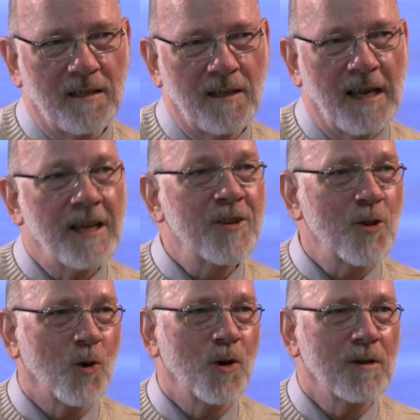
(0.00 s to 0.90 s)
a
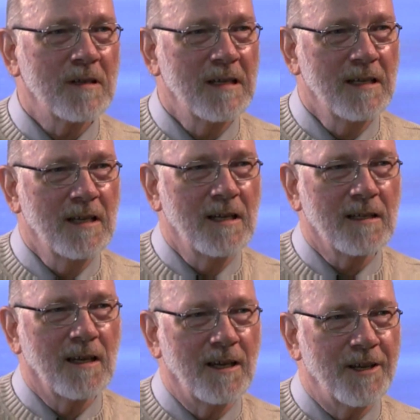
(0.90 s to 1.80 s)
Lanthorn
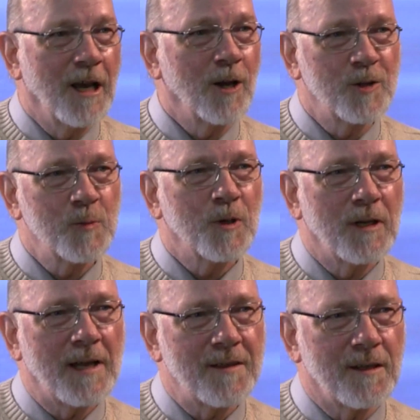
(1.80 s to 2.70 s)

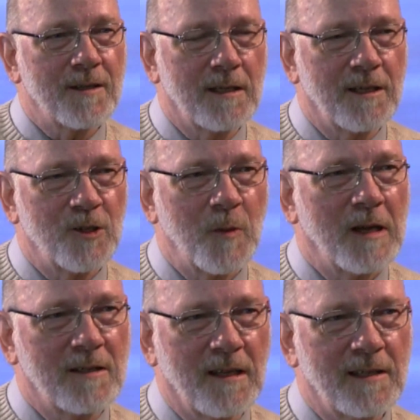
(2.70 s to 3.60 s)
announcement, I think that
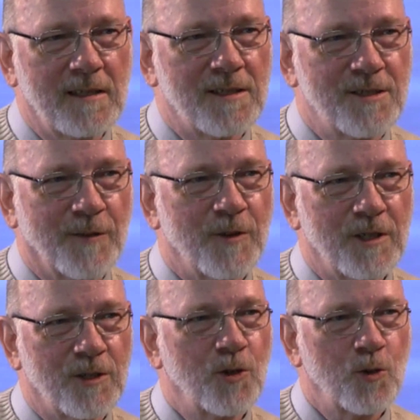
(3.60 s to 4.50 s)
dated back to
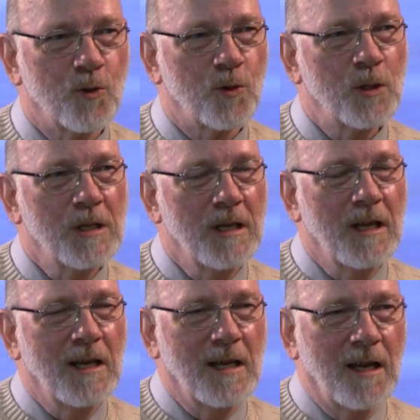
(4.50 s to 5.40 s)
1972.
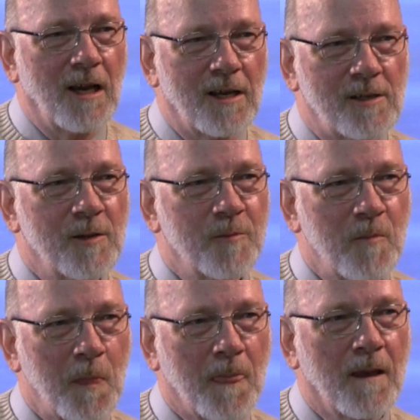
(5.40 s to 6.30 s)
Uh,
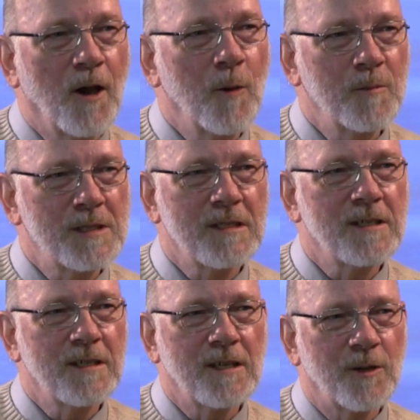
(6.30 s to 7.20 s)
come
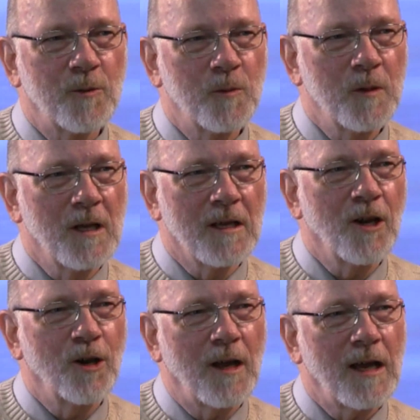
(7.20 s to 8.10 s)
see a
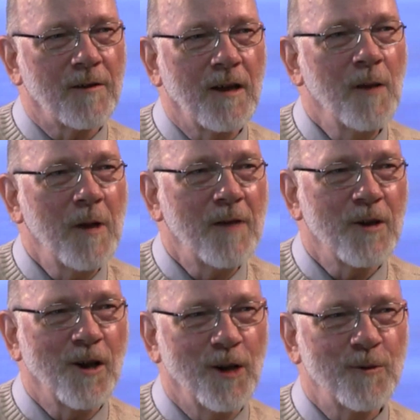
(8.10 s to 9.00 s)
come
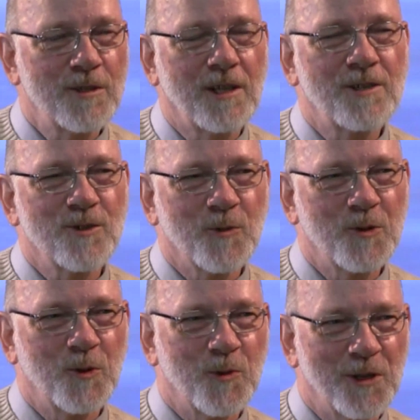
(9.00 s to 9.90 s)
have a
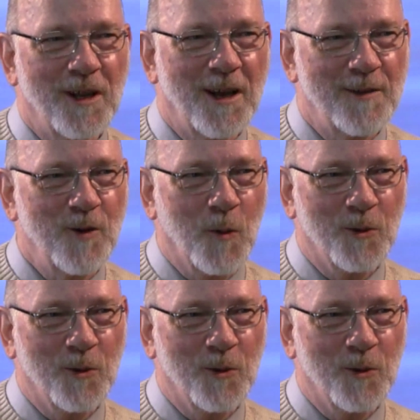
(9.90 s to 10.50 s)
conversation with a real live